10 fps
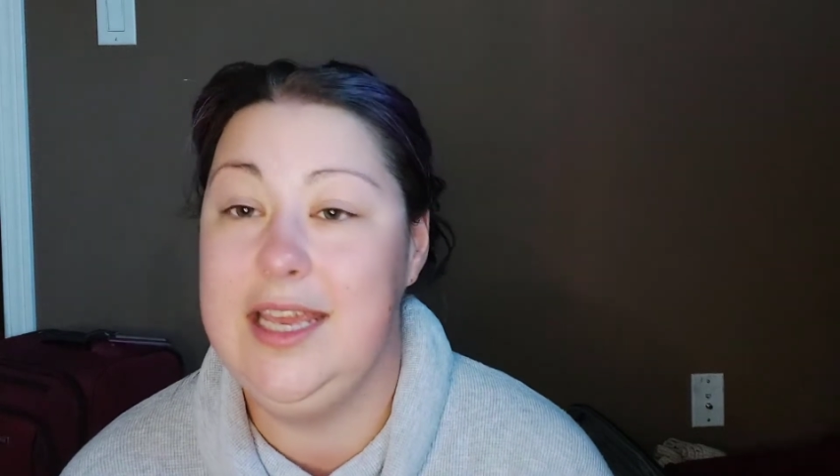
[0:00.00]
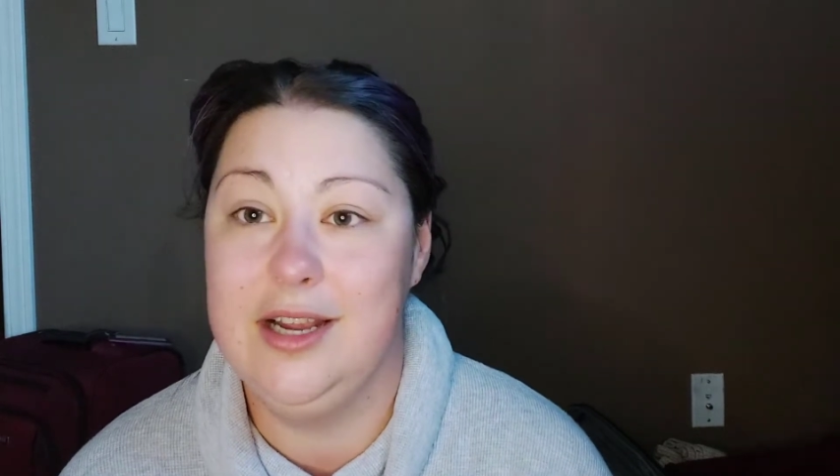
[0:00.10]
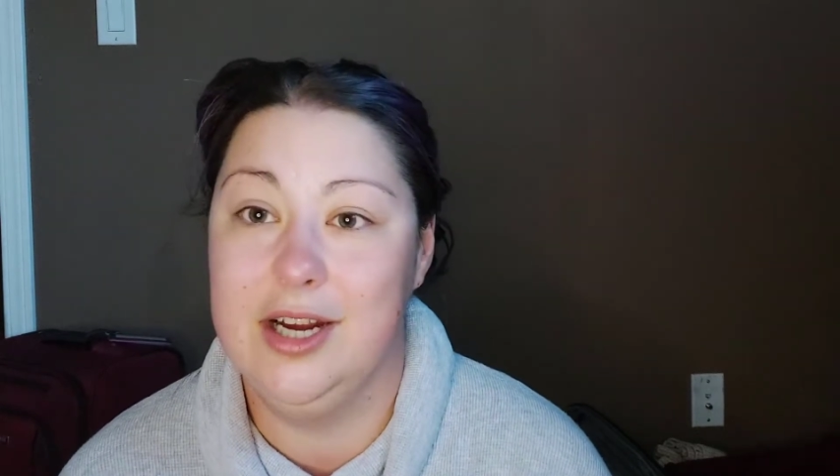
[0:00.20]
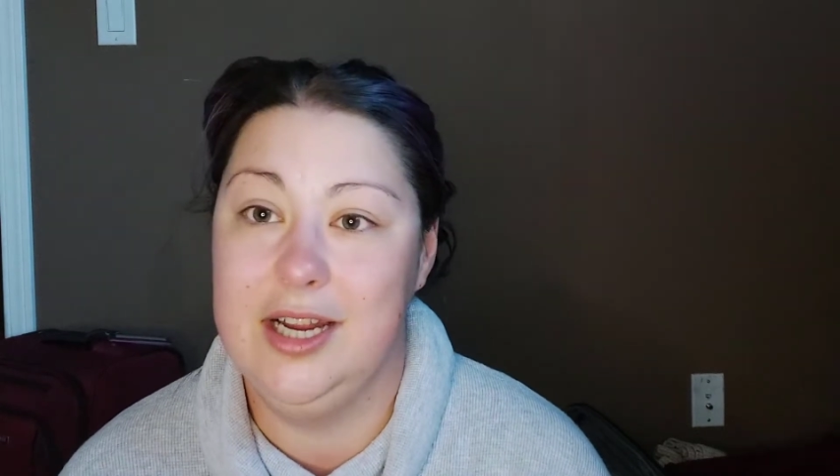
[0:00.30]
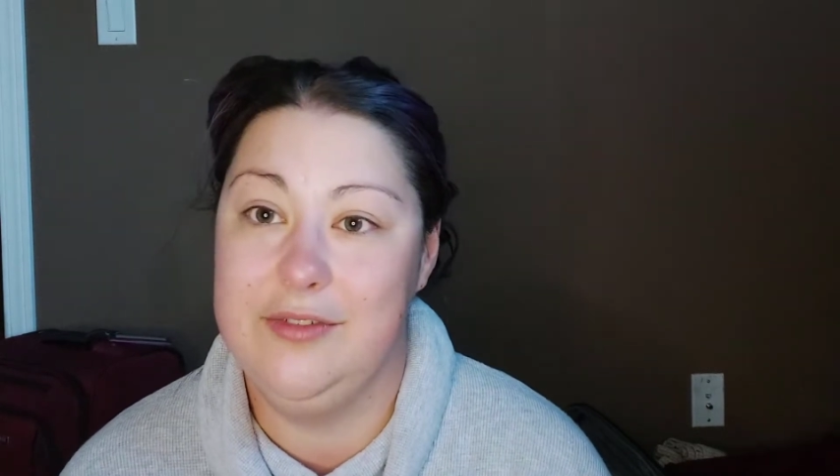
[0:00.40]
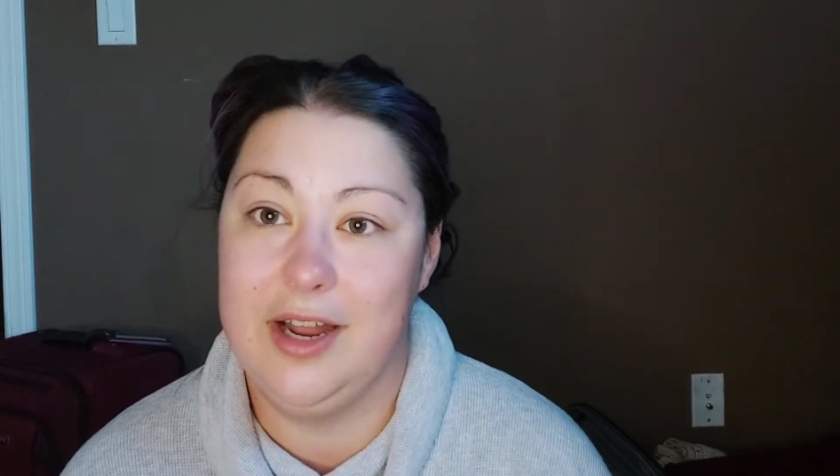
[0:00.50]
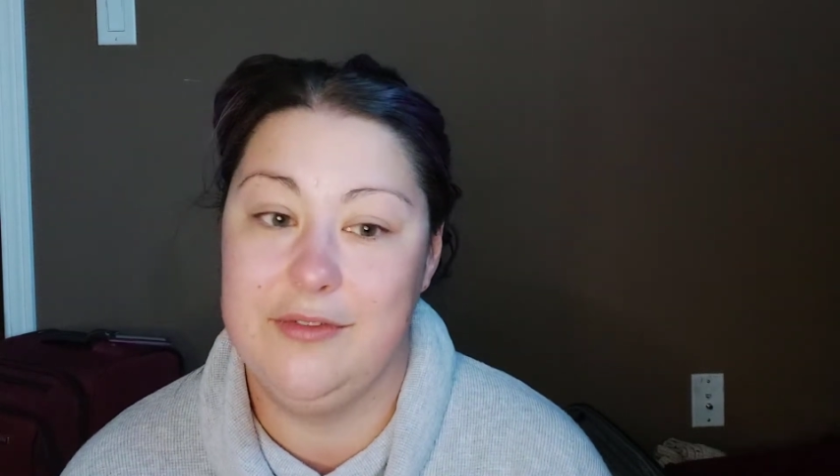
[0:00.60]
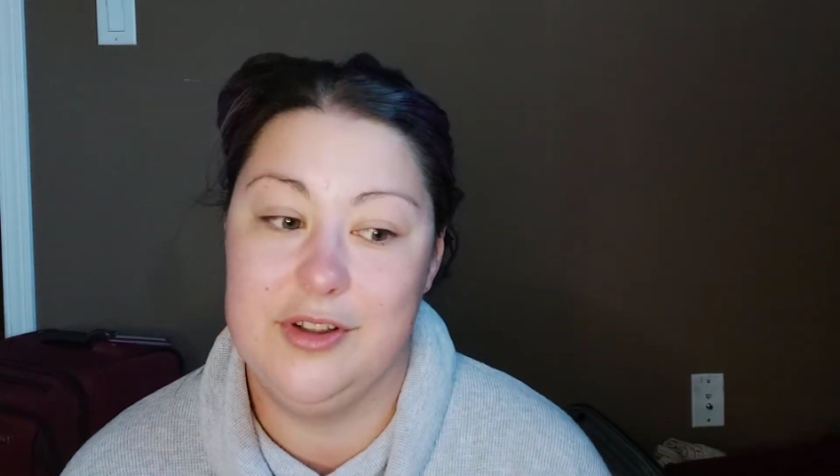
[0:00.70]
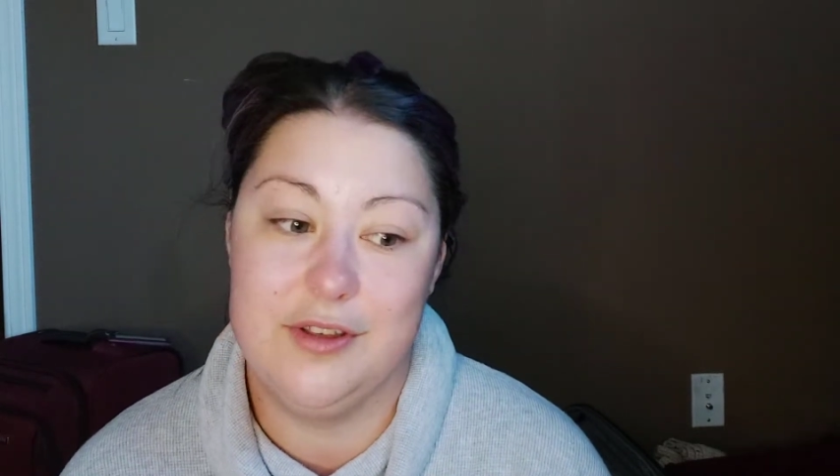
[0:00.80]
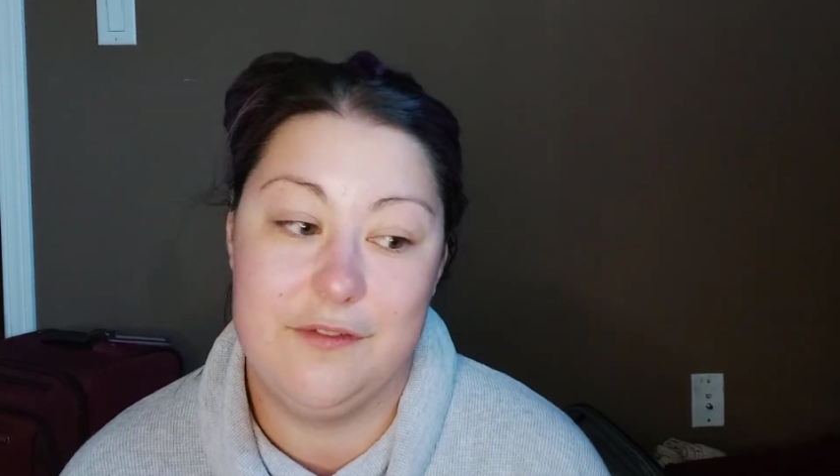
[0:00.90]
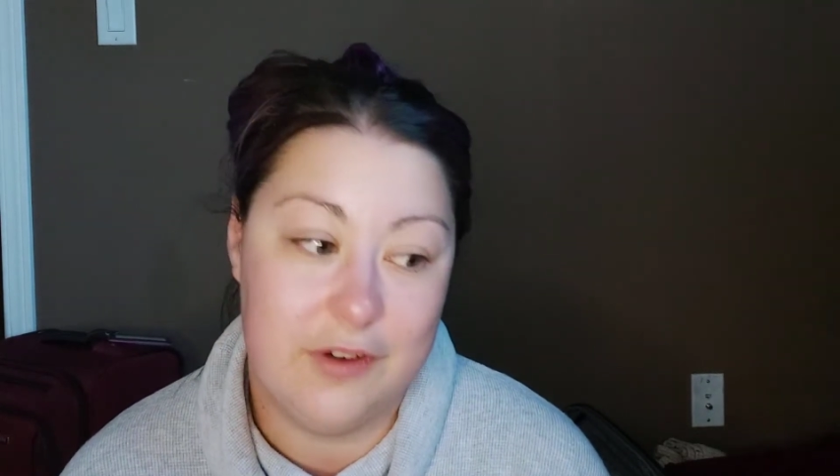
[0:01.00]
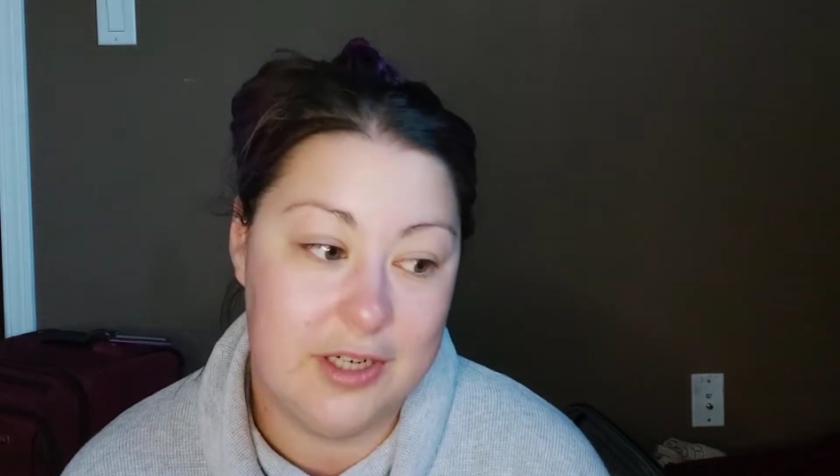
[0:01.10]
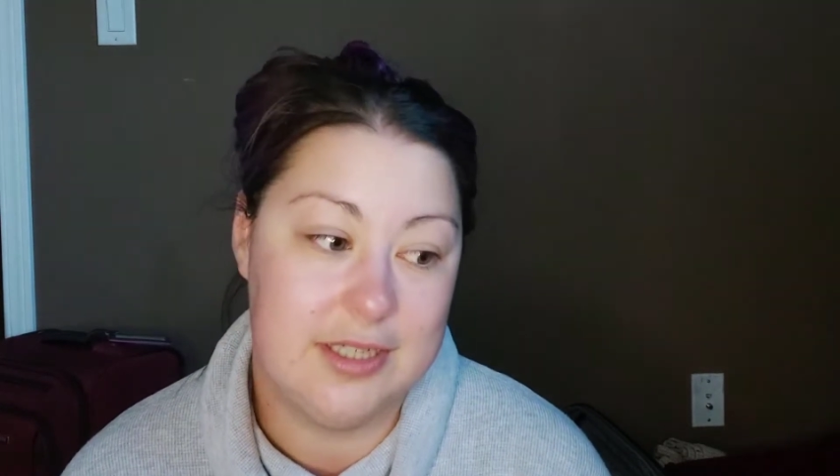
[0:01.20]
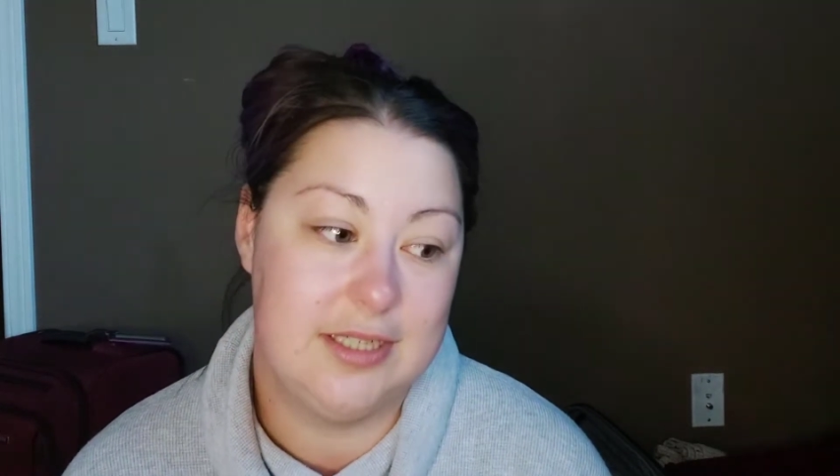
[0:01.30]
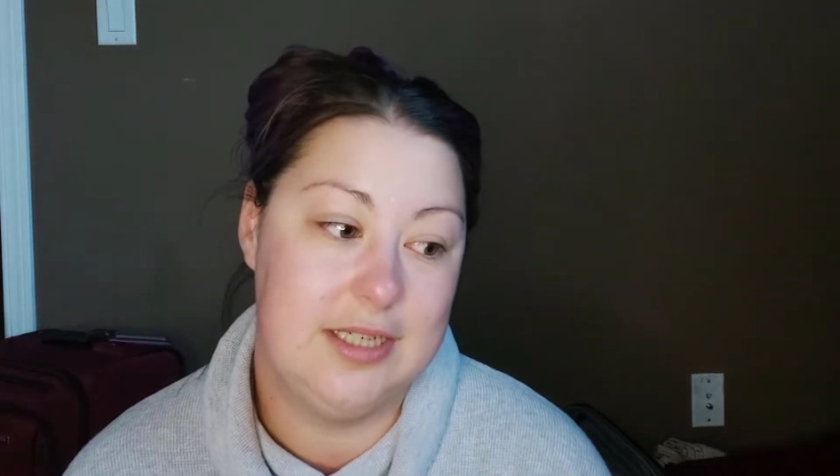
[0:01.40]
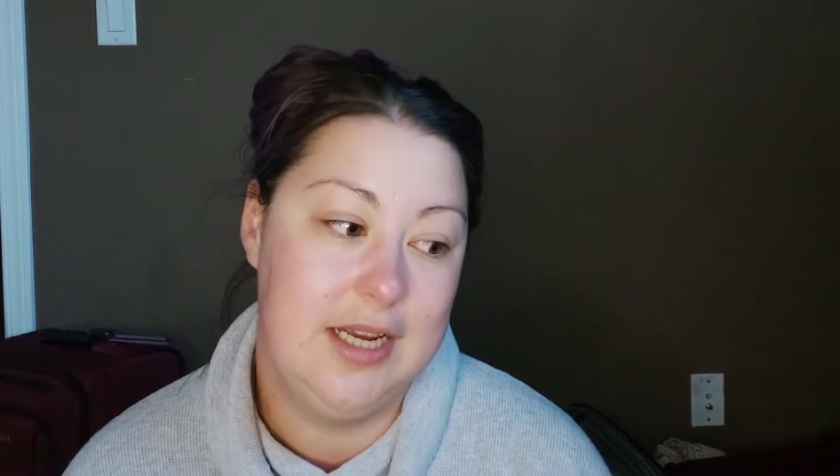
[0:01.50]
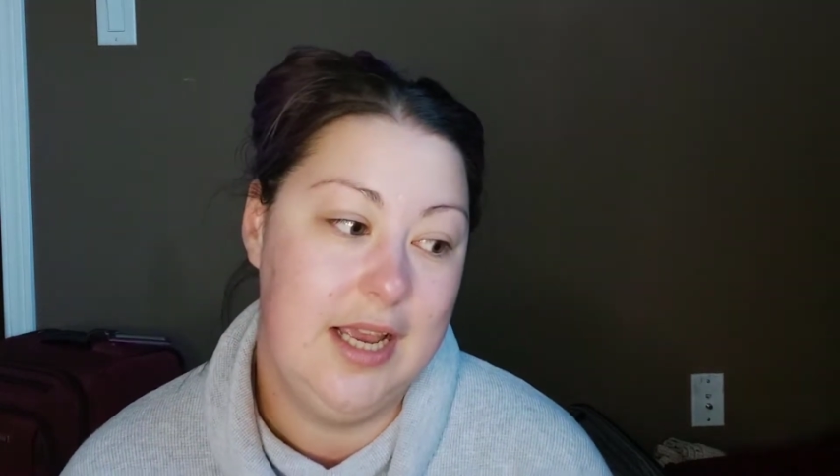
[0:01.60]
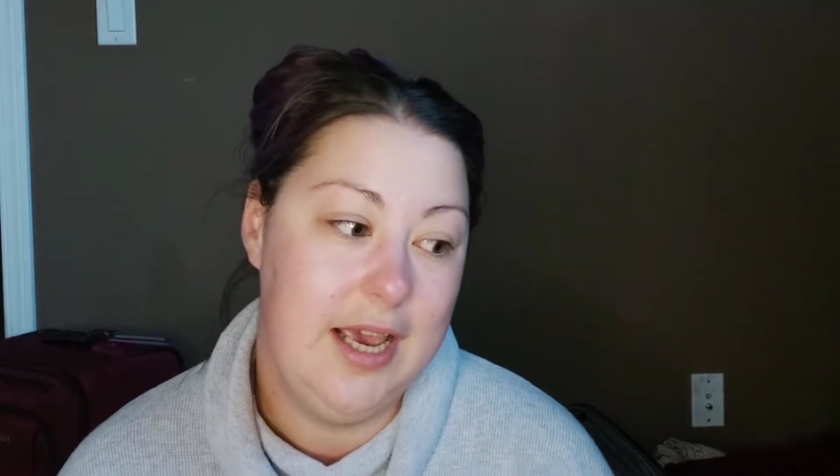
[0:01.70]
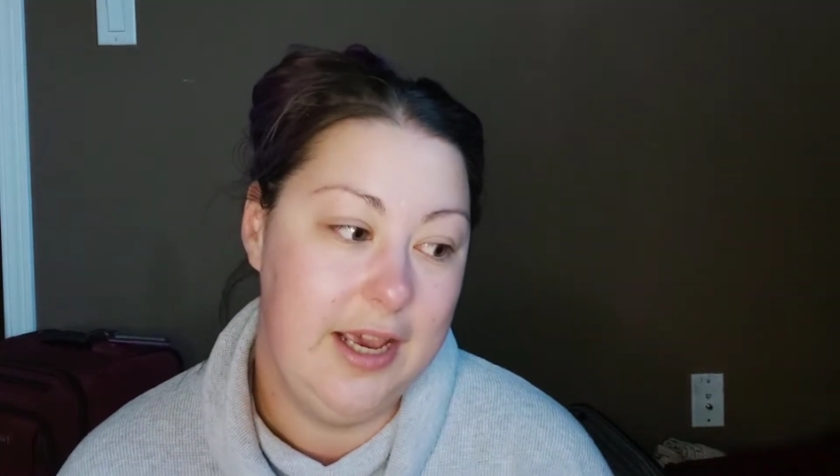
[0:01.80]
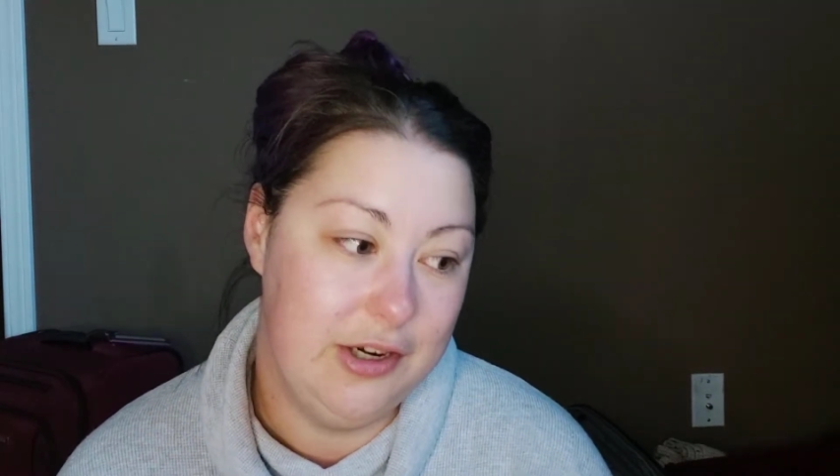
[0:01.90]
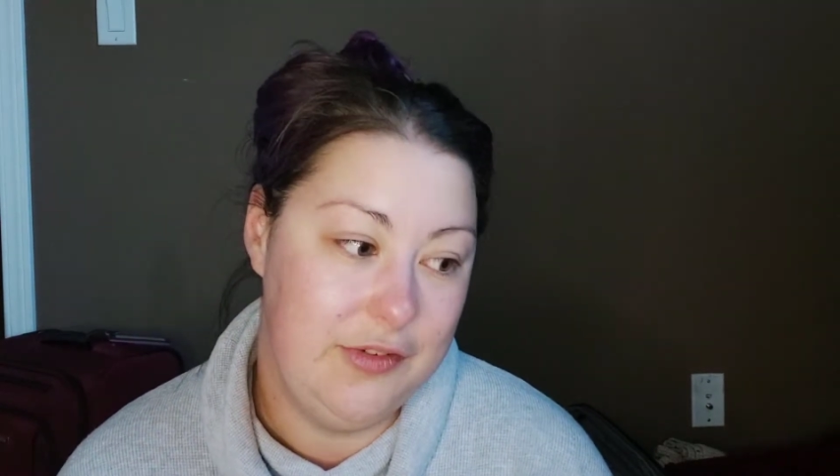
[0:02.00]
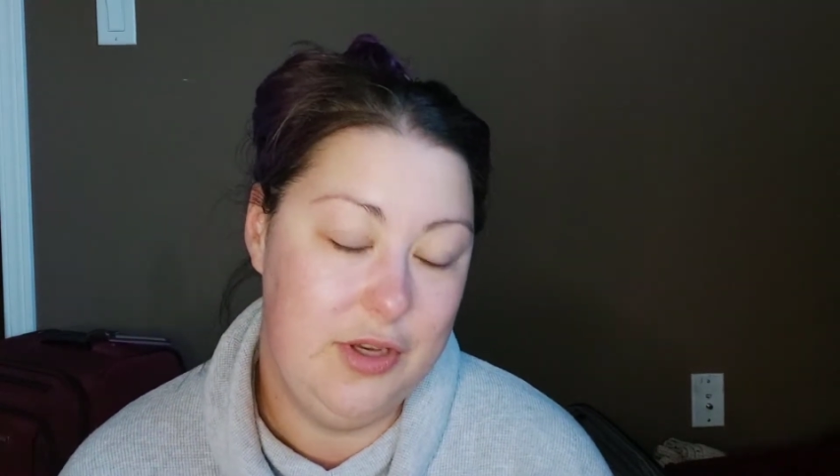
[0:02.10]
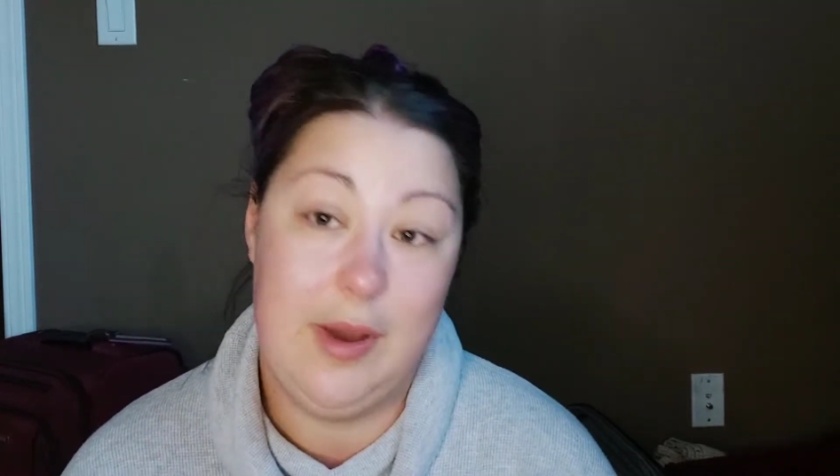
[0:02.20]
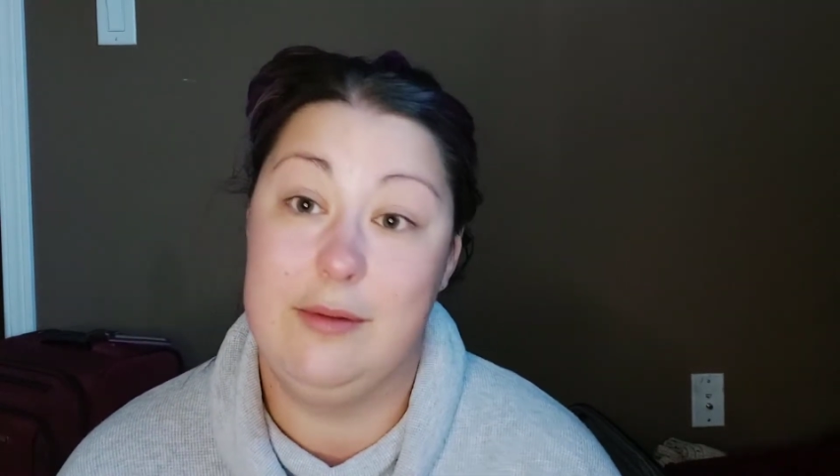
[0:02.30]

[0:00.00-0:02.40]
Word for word: eager even after the first interview.